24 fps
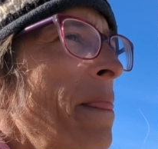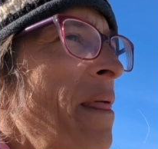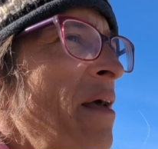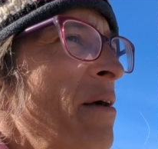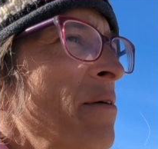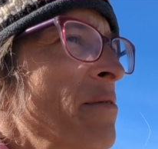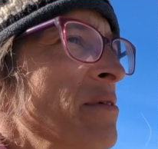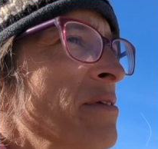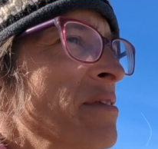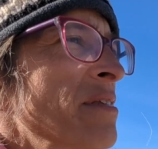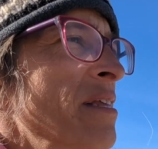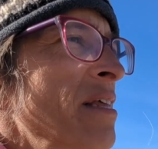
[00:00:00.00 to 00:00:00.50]

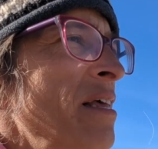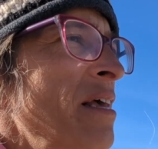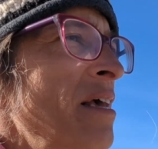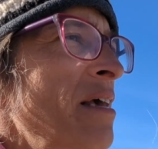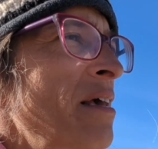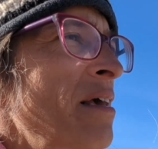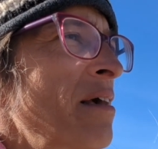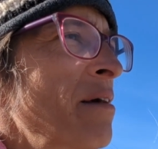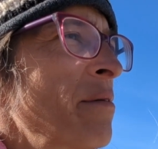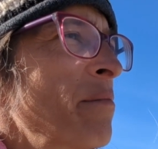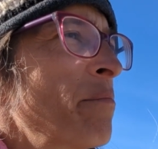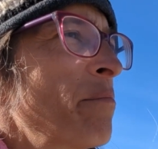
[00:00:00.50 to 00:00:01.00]
was
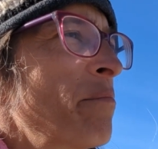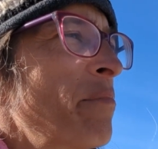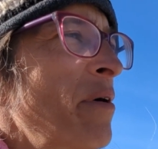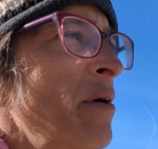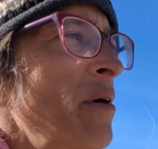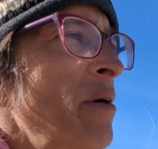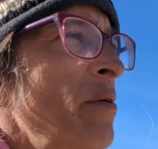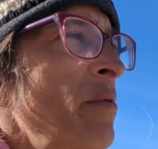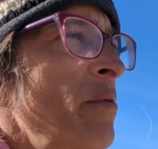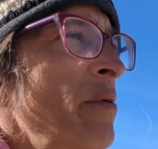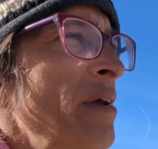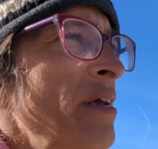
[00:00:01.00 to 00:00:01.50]
like
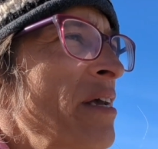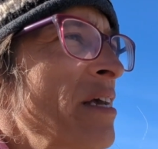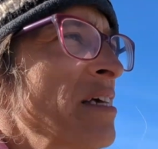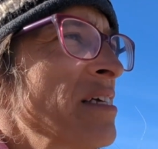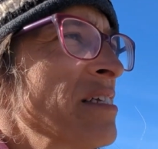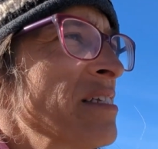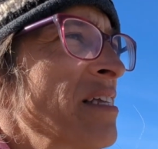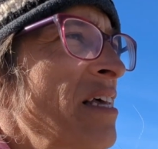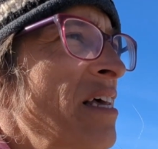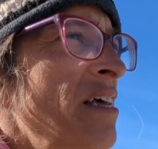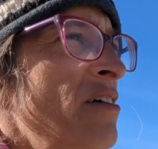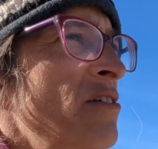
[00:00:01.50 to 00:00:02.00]
borrowing
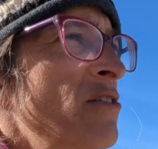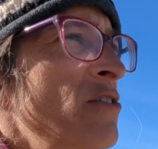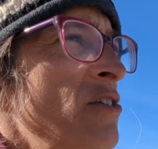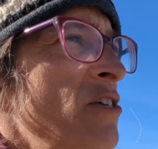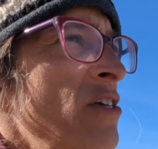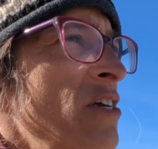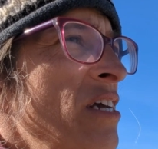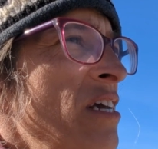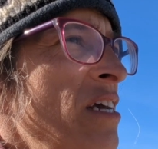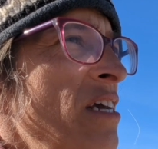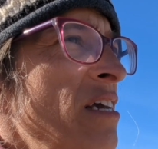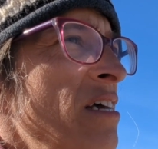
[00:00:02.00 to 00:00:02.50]
his
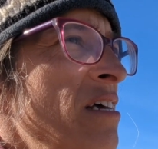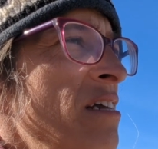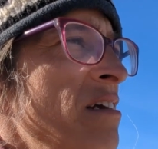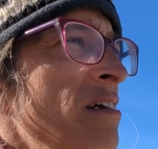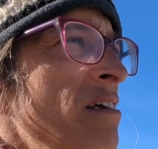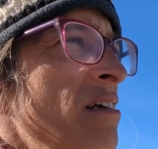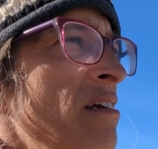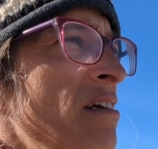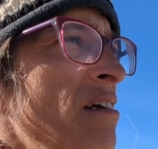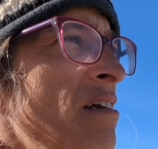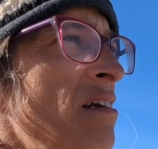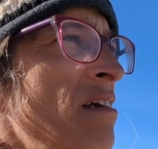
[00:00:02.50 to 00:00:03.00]
energy
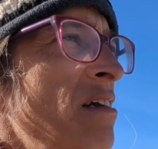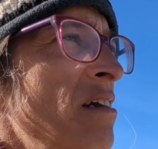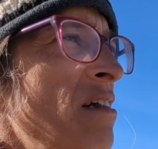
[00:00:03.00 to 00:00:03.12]
and